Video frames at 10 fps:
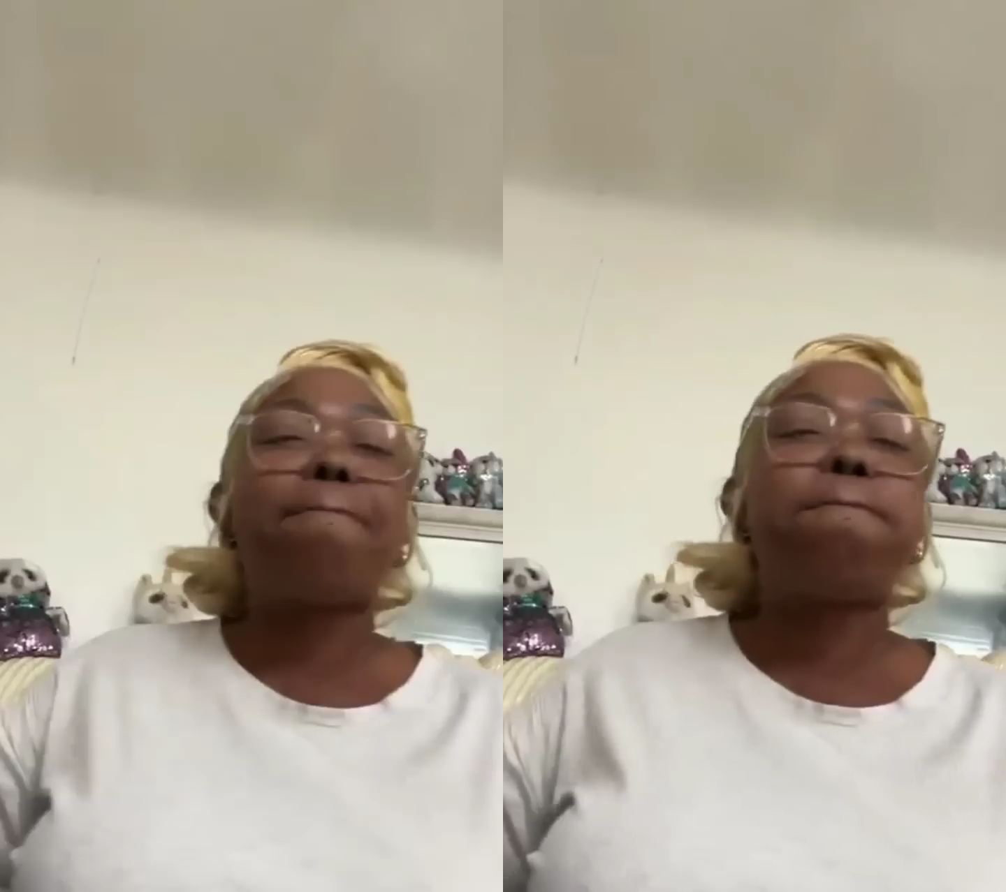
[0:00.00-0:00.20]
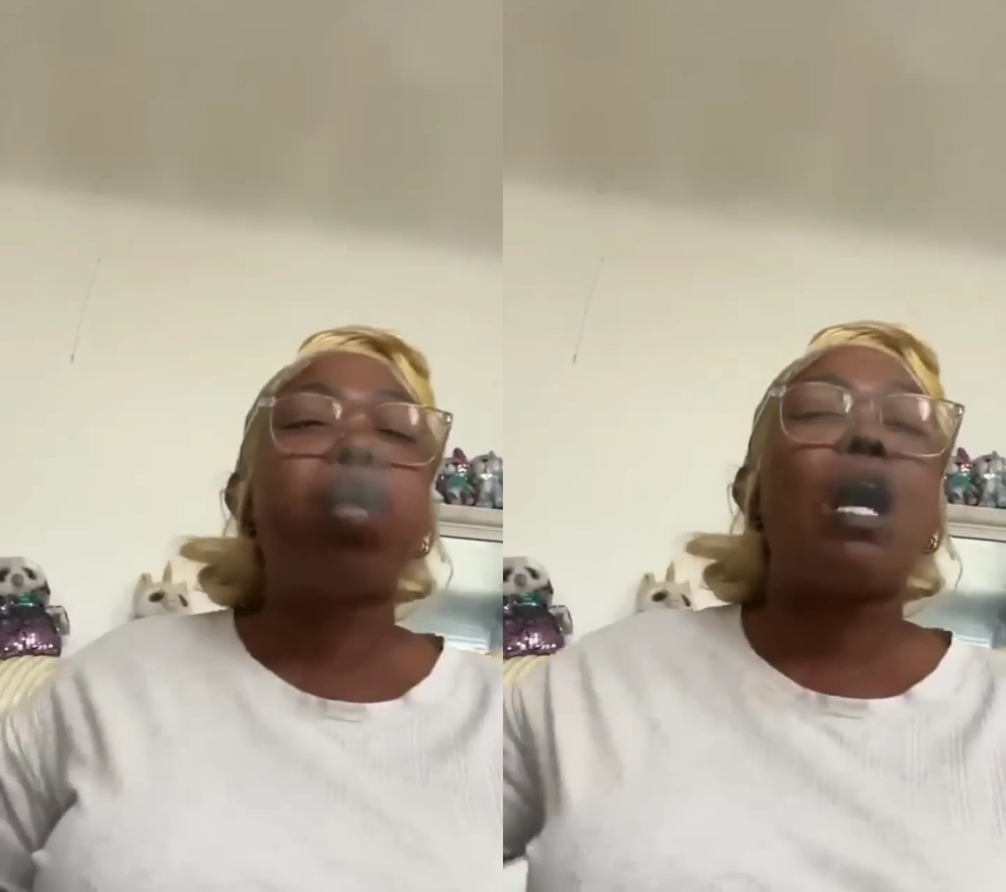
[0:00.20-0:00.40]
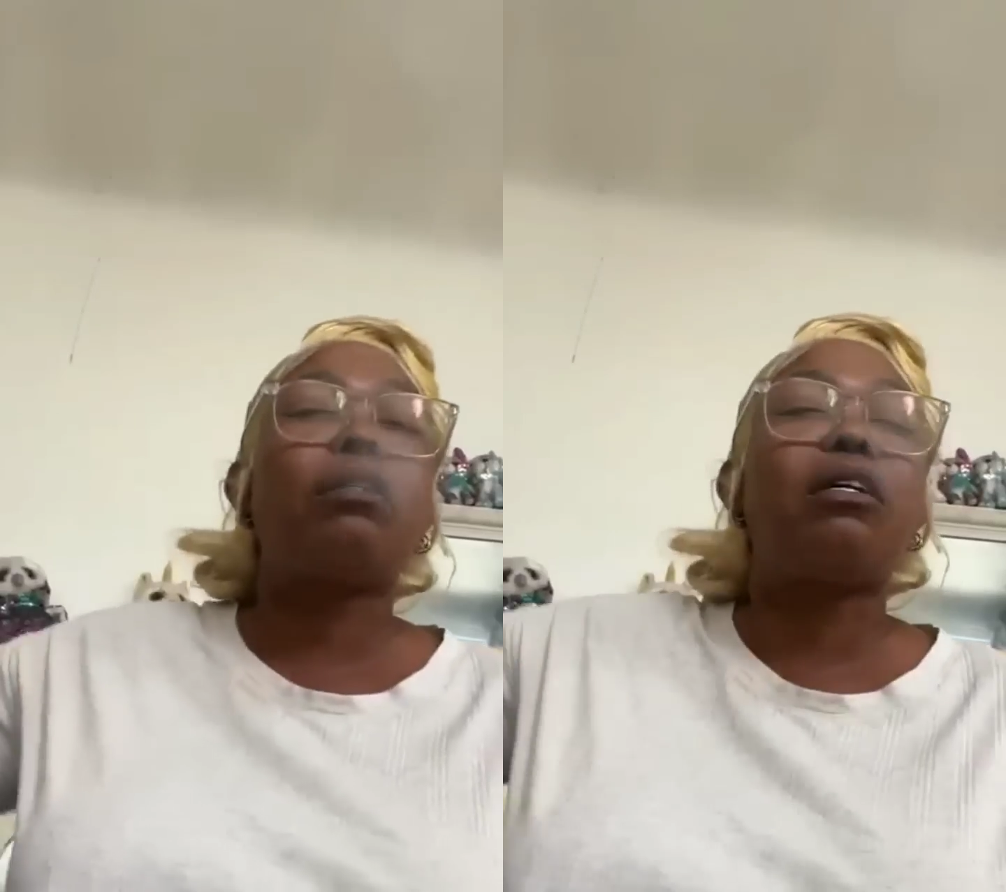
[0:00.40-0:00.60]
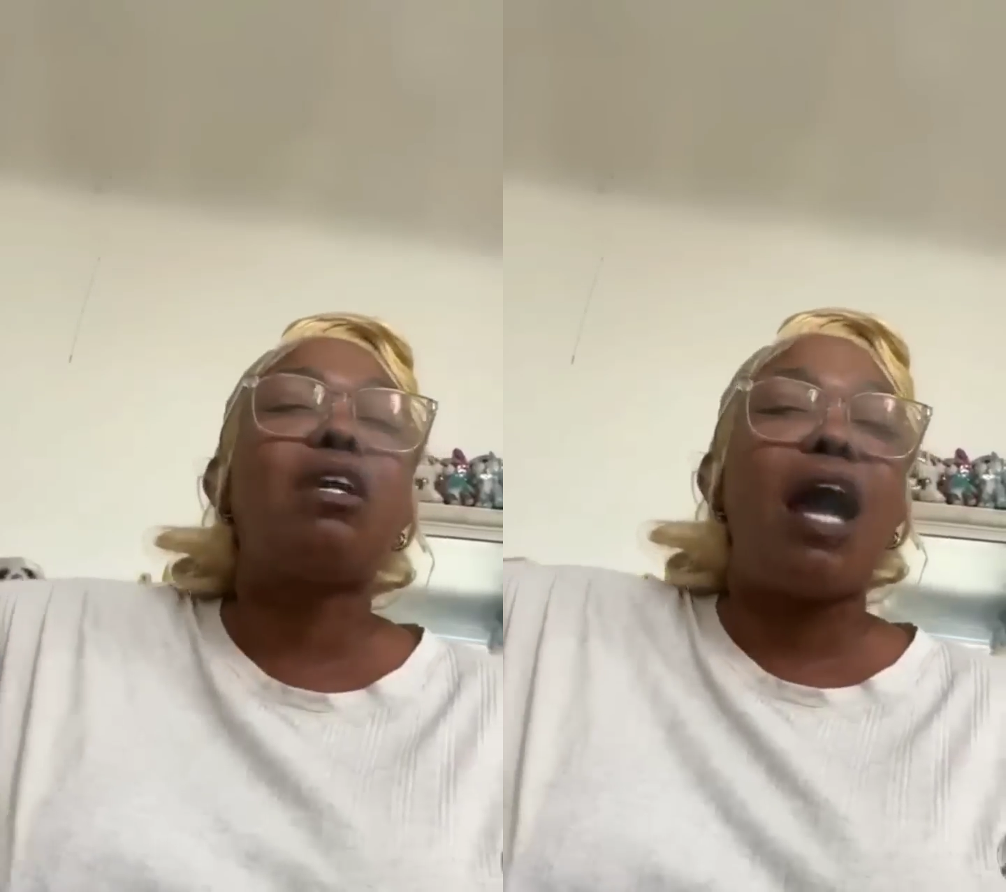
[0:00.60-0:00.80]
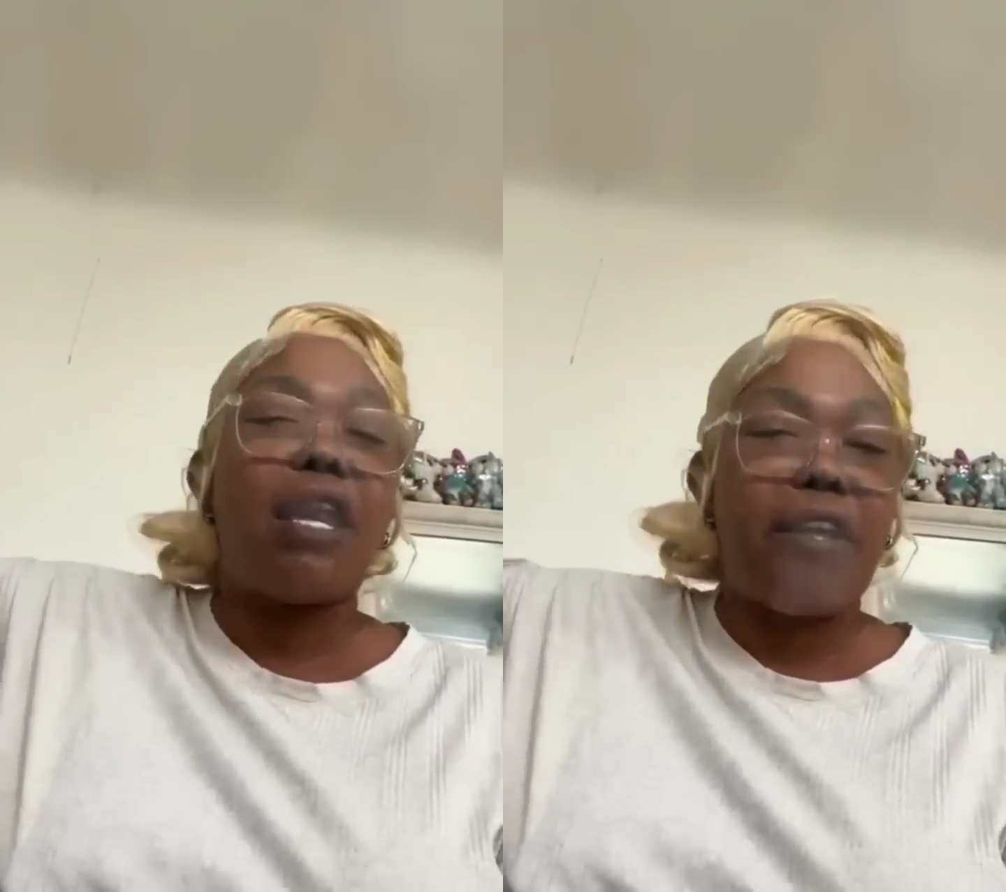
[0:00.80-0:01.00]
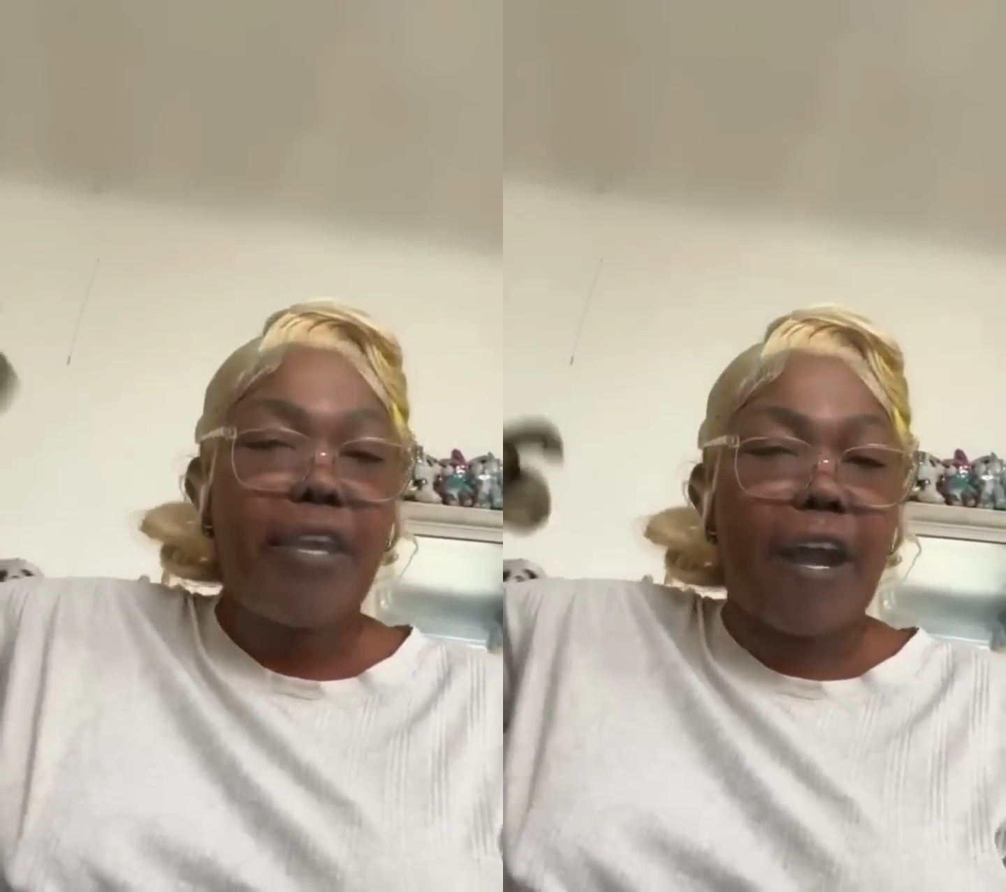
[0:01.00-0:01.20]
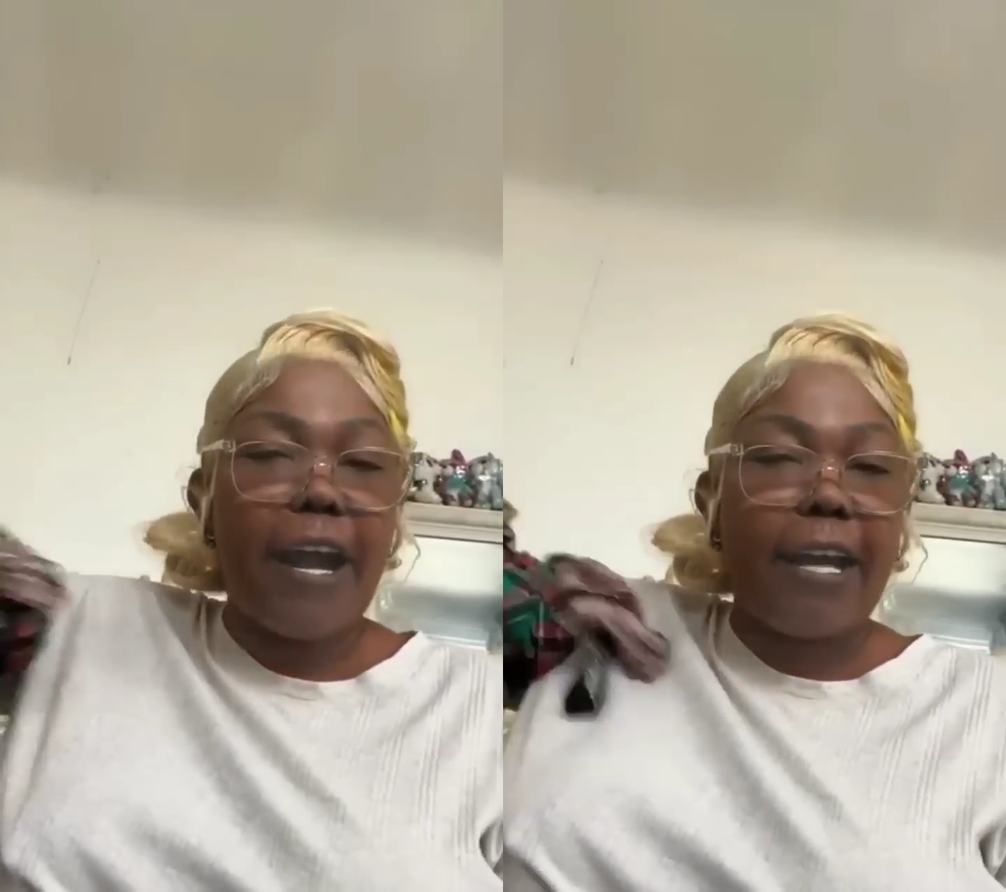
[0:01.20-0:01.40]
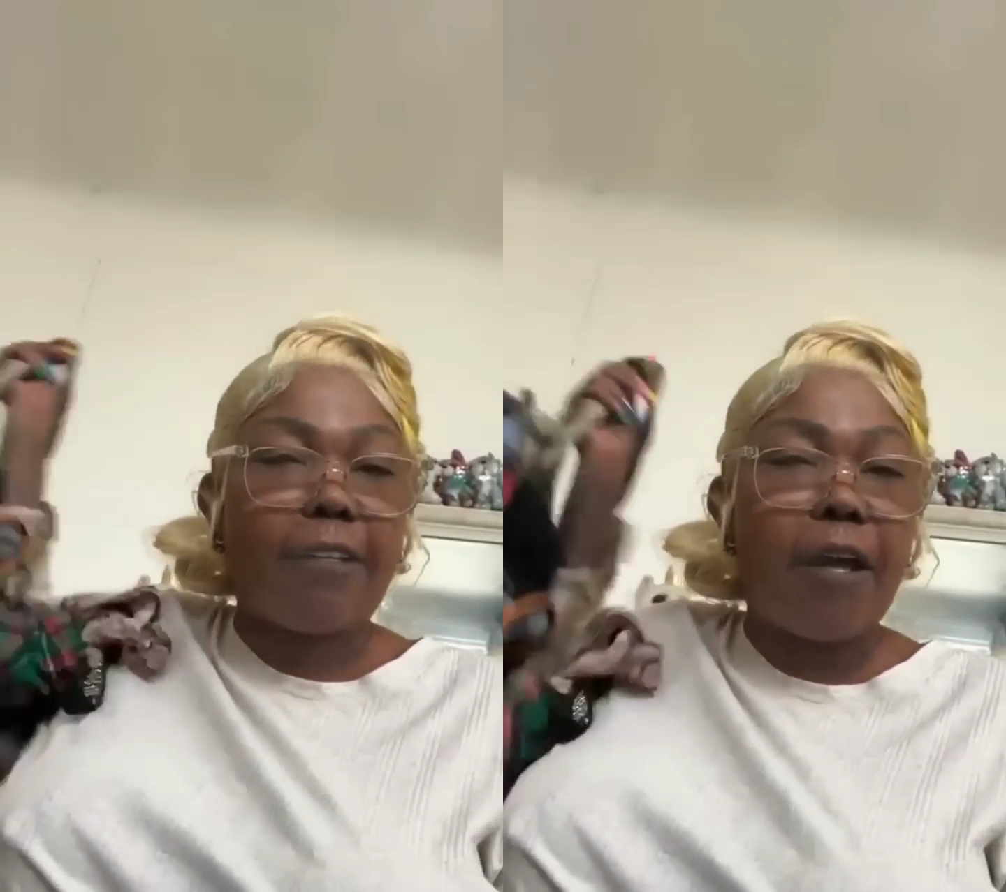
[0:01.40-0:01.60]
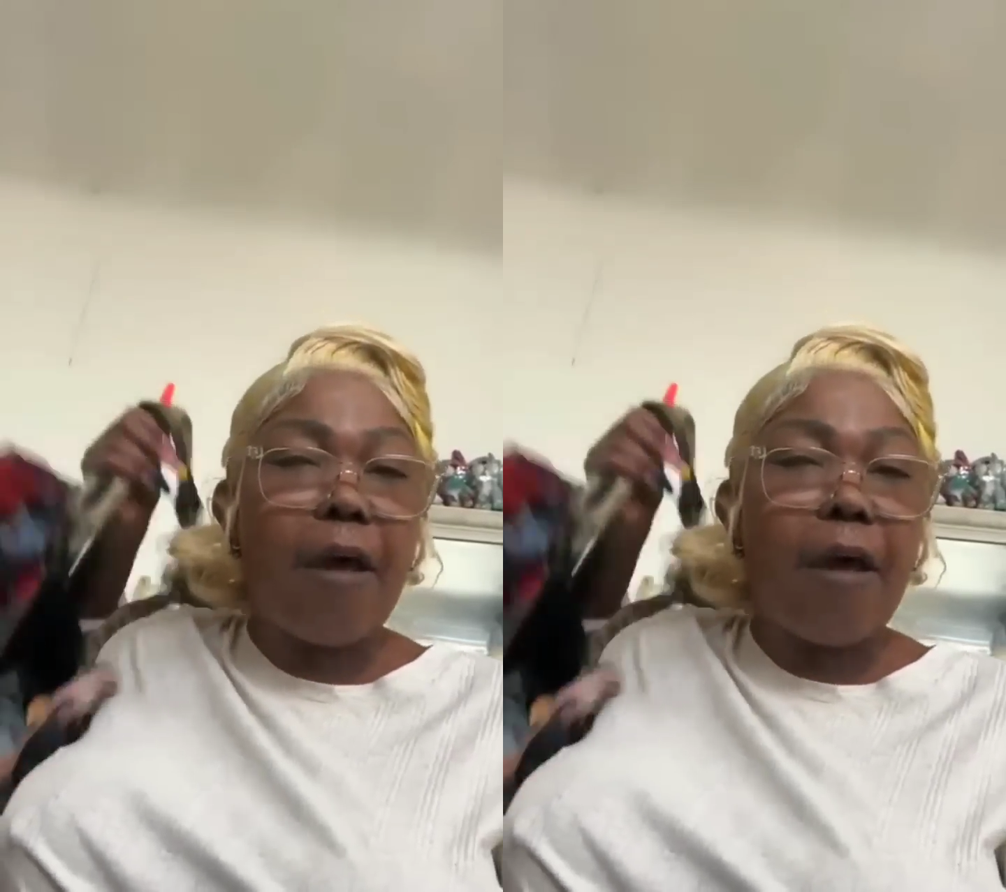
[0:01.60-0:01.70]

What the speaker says: Bad girl, you hear that?